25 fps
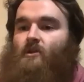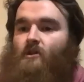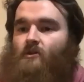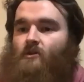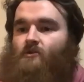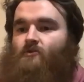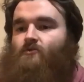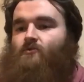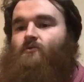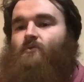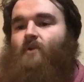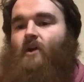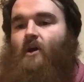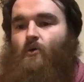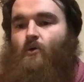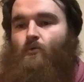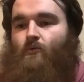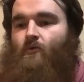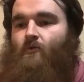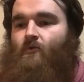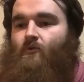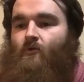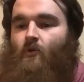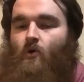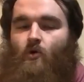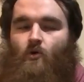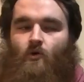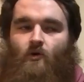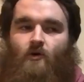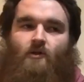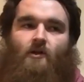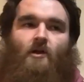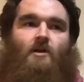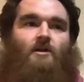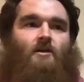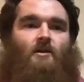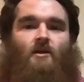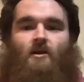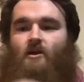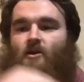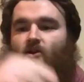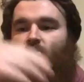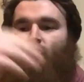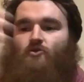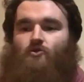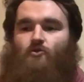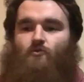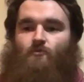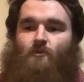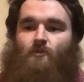these helpful folk, like
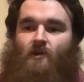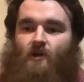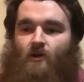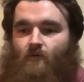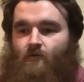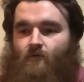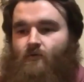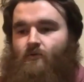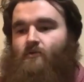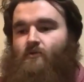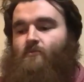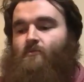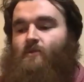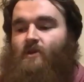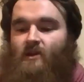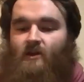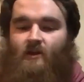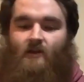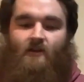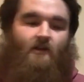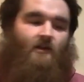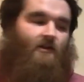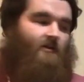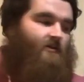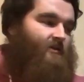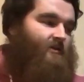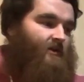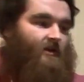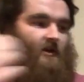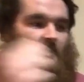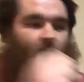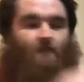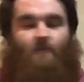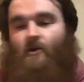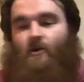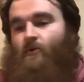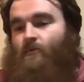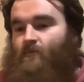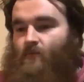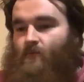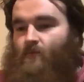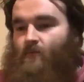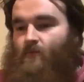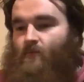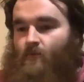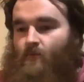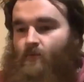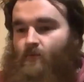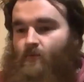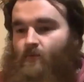you've been helpful to me, I'd like to think I'm helpful to
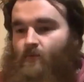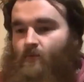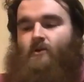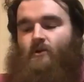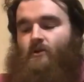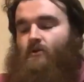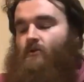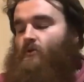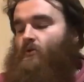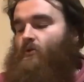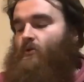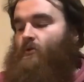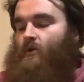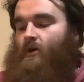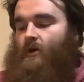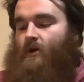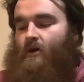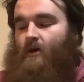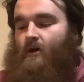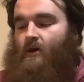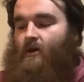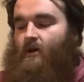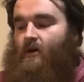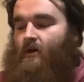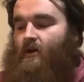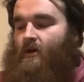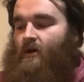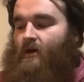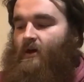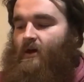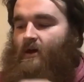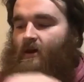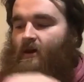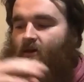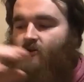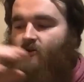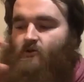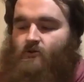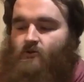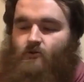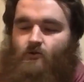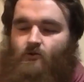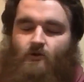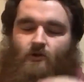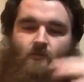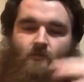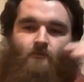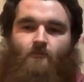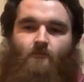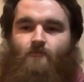folk. You
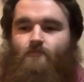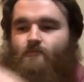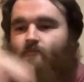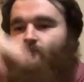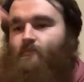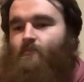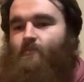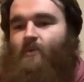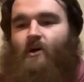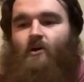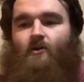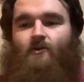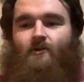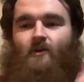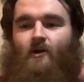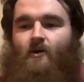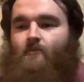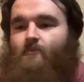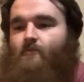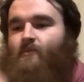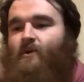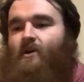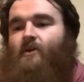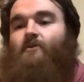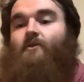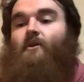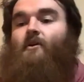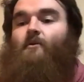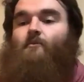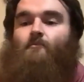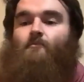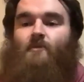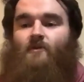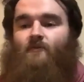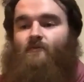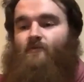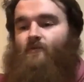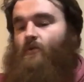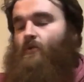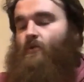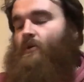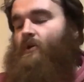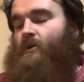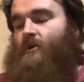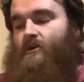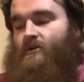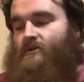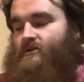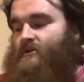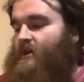can build up and meet folk,
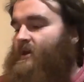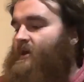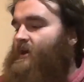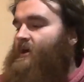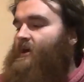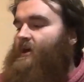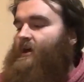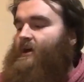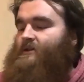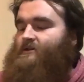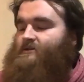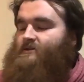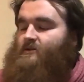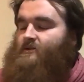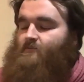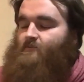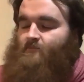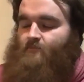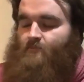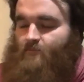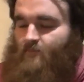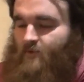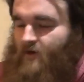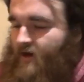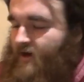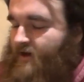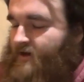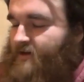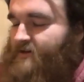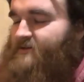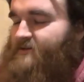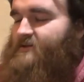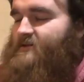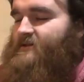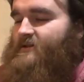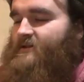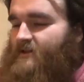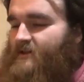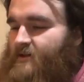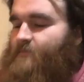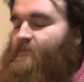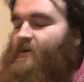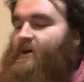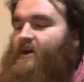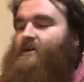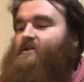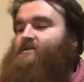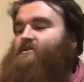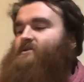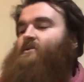and it is the
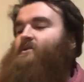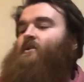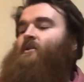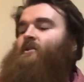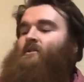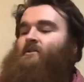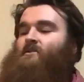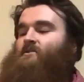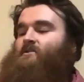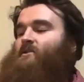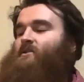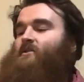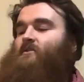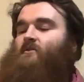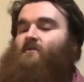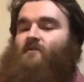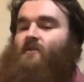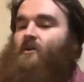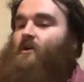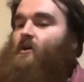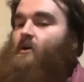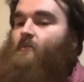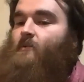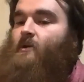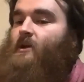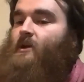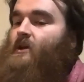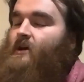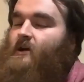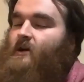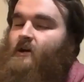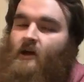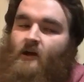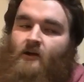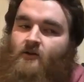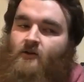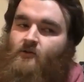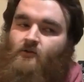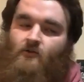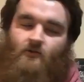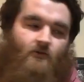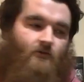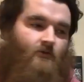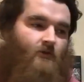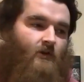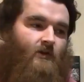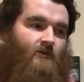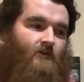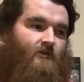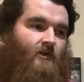best currency in farming, and I couldn't
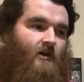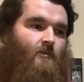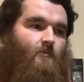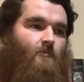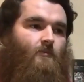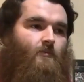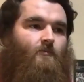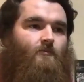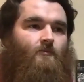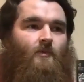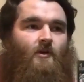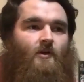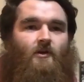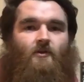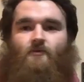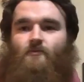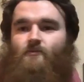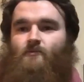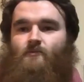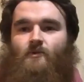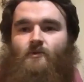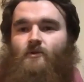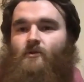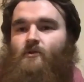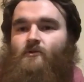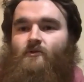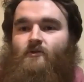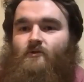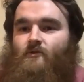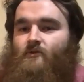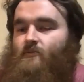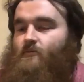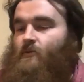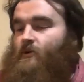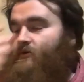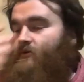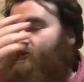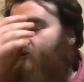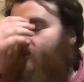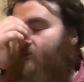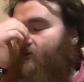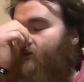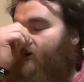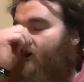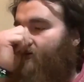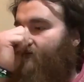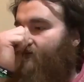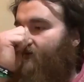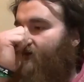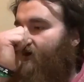stress that just as much as you
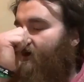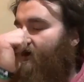have.